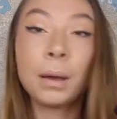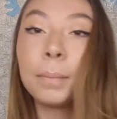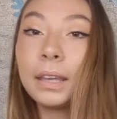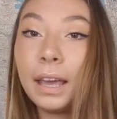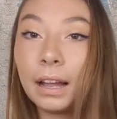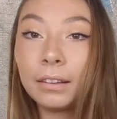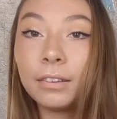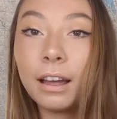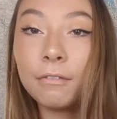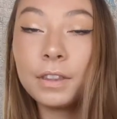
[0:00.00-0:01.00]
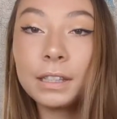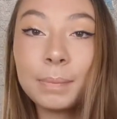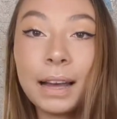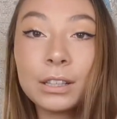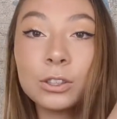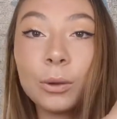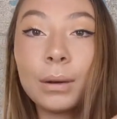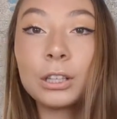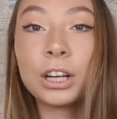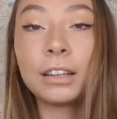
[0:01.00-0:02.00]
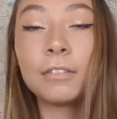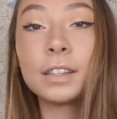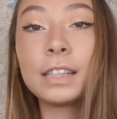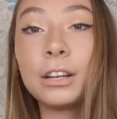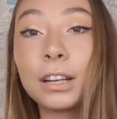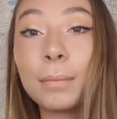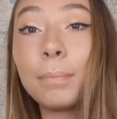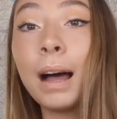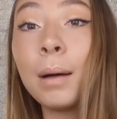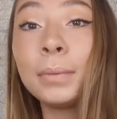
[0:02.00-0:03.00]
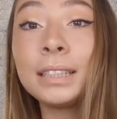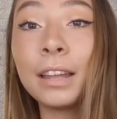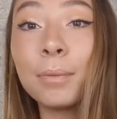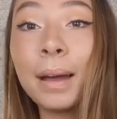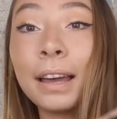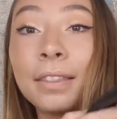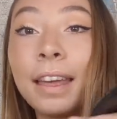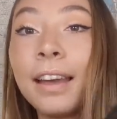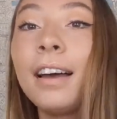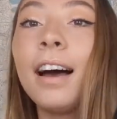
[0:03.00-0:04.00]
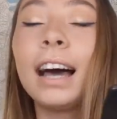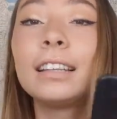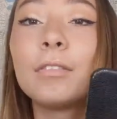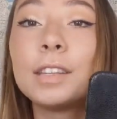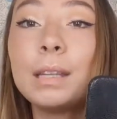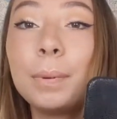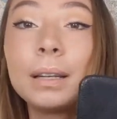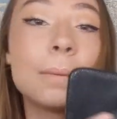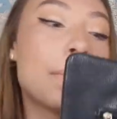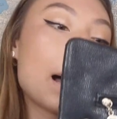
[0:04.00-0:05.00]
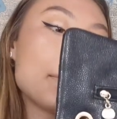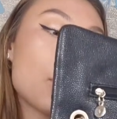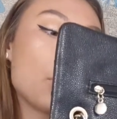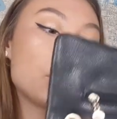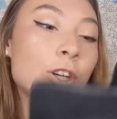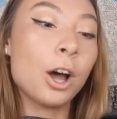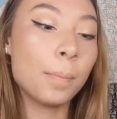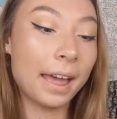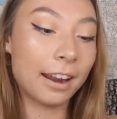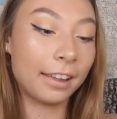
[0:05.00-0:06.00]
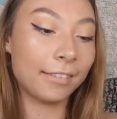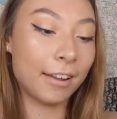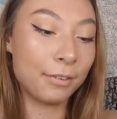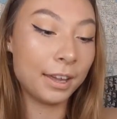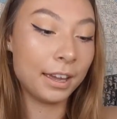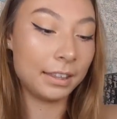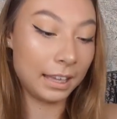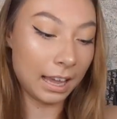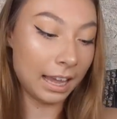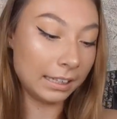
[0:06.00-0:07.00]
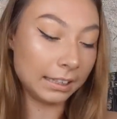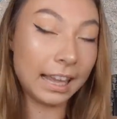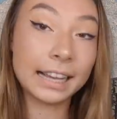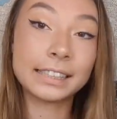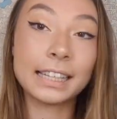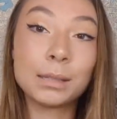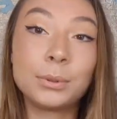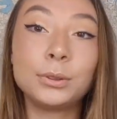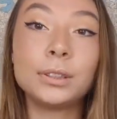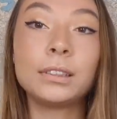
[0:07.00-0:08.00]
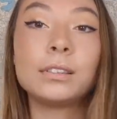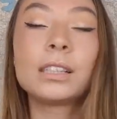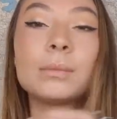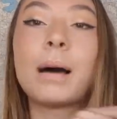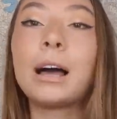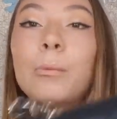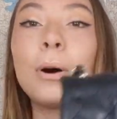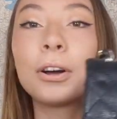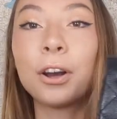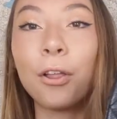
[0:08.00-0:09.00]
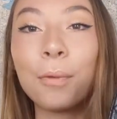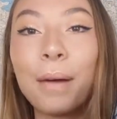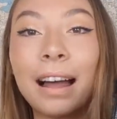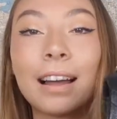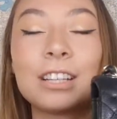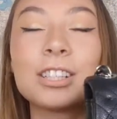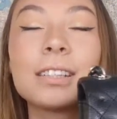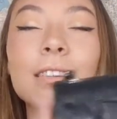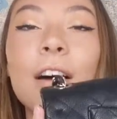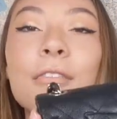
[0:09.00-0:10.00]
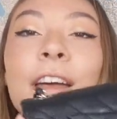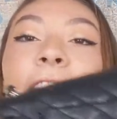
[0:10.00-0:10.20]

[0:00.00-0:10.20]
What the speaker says: but yeah, love this bag so much. I love the secret compartment down the back there. I love the zippered compartment on the top, and I love the easily accessible little smile pocket on the back. I just love